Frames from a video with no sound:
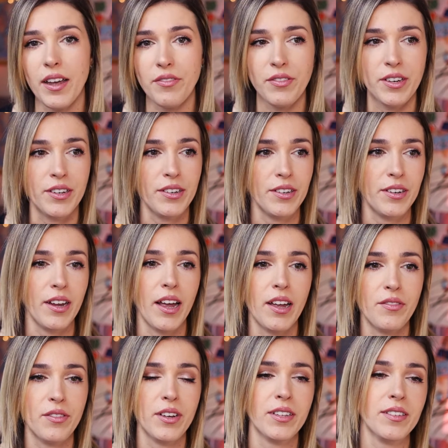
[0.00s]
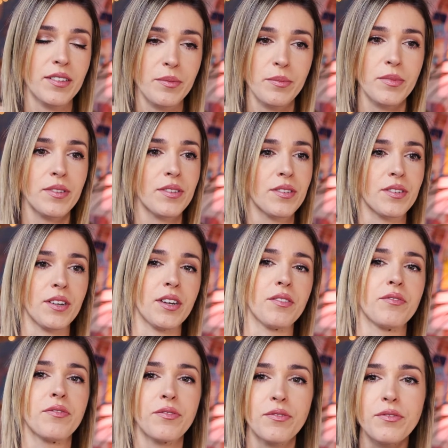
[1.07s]
I figured I've got some
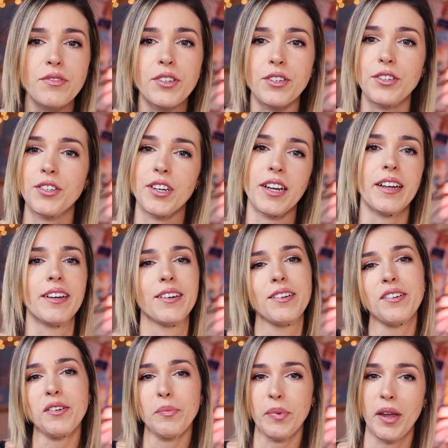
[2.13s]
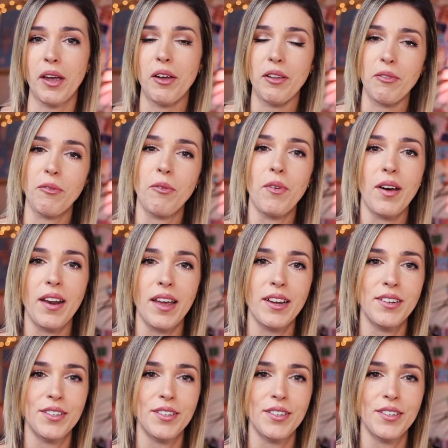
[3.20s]
stuff to share about what I